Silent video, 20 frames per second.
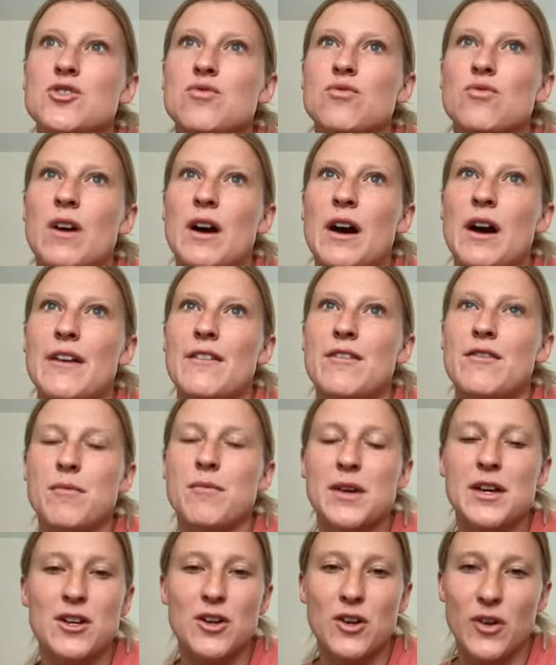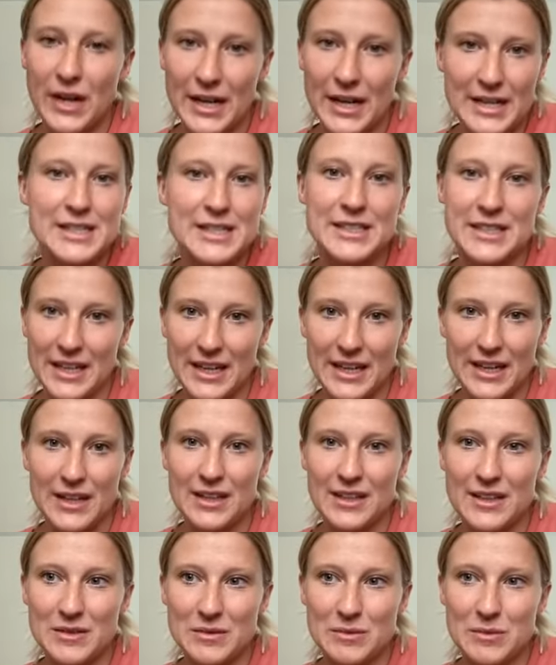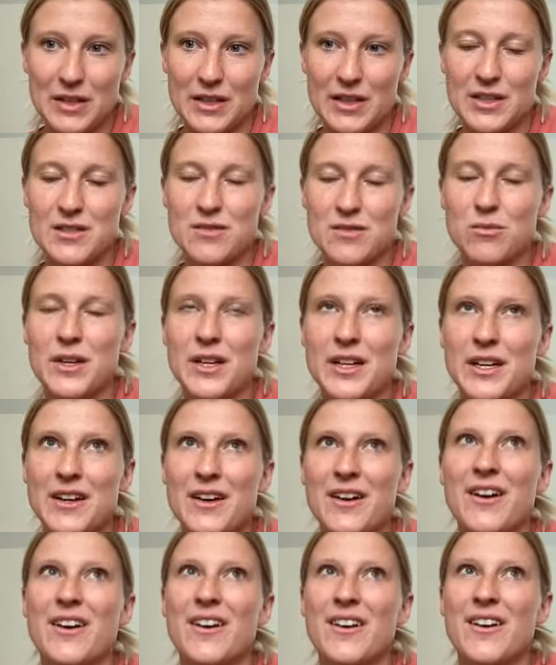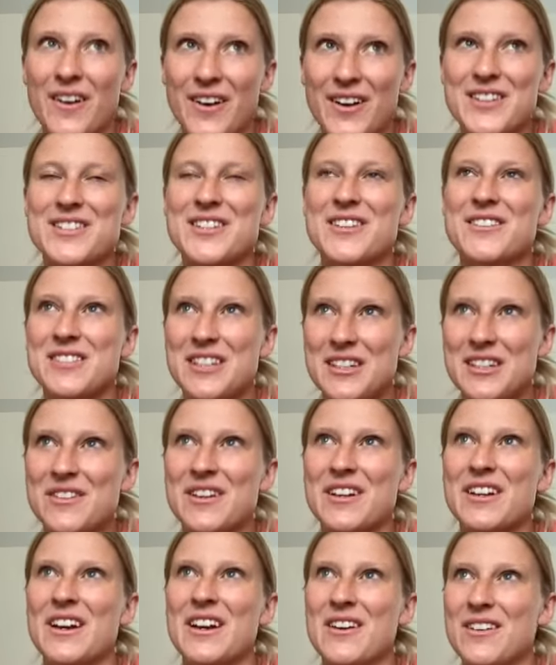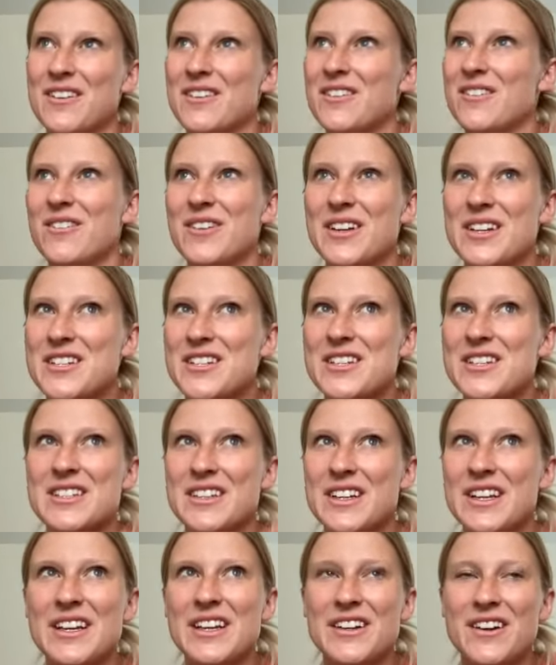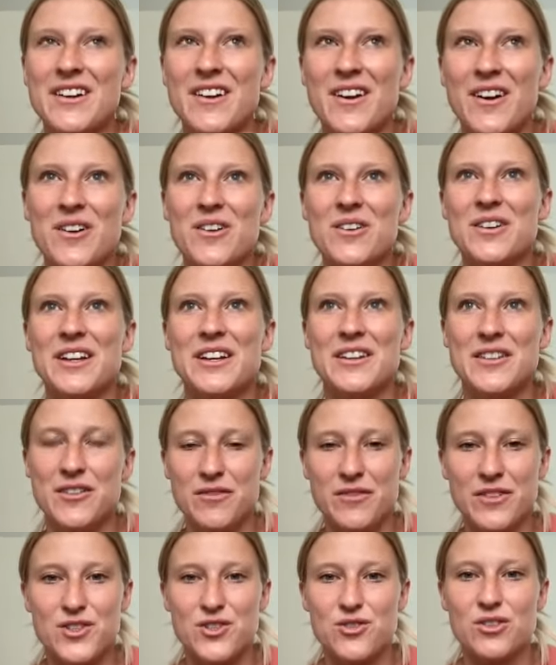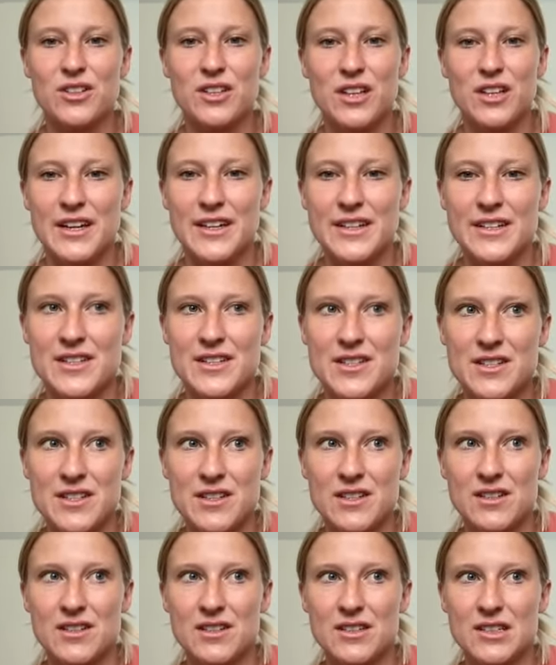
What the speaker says: drive me crazy, because yeah. We are all so different and we just need our own individualized